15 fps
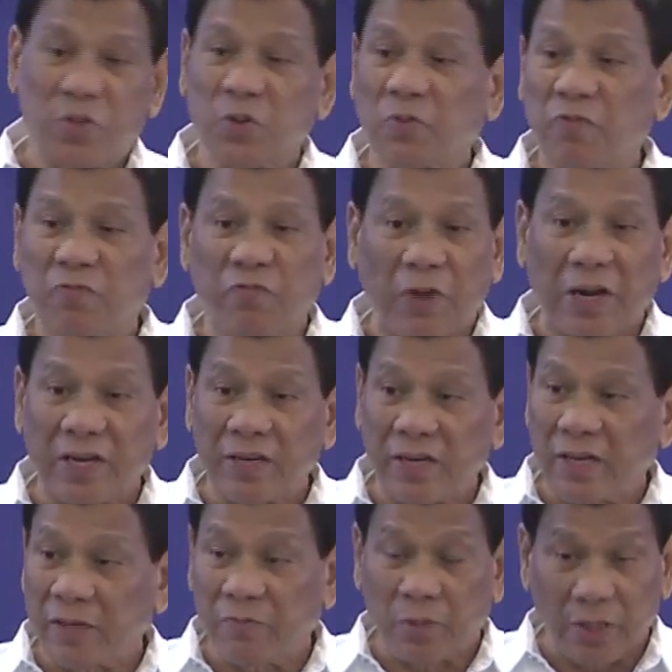fund
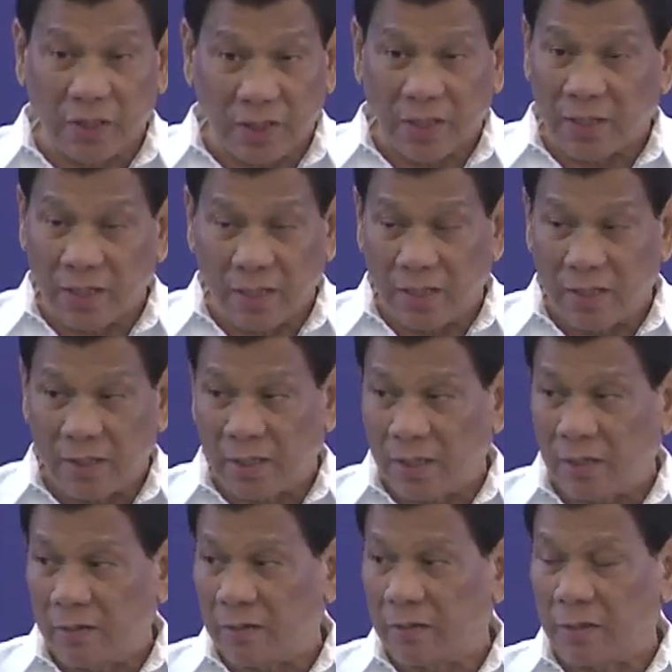everything in
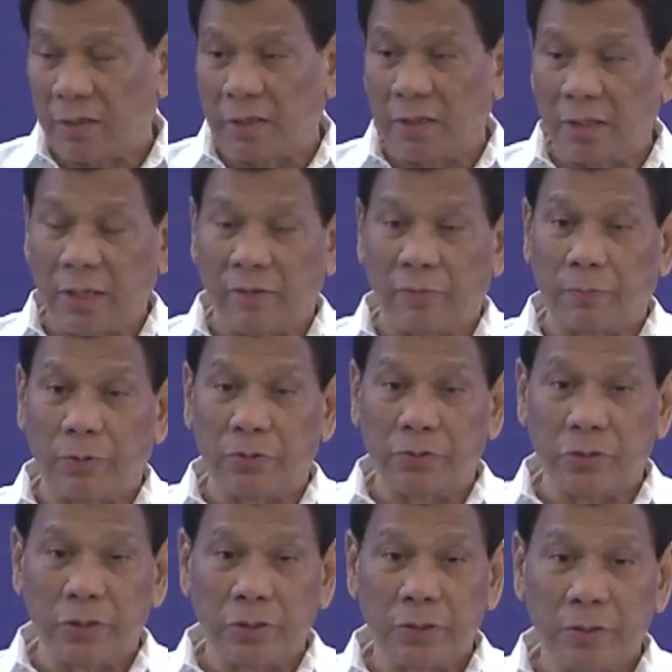our air
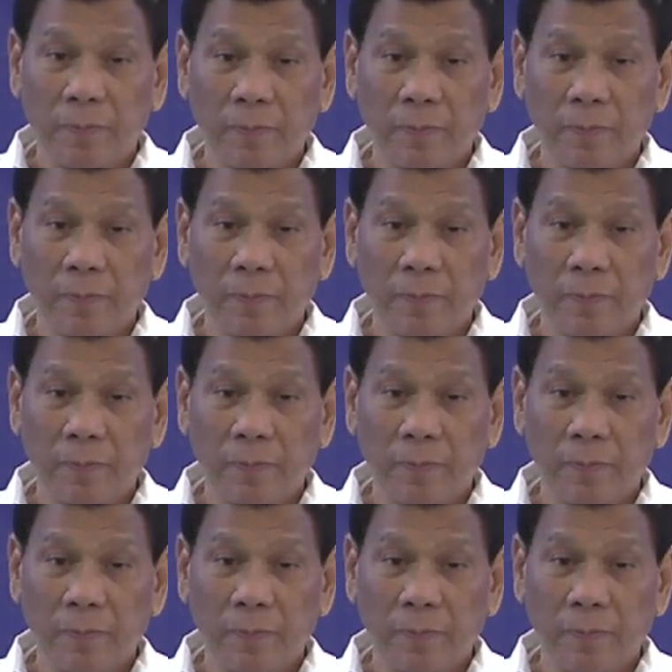forces.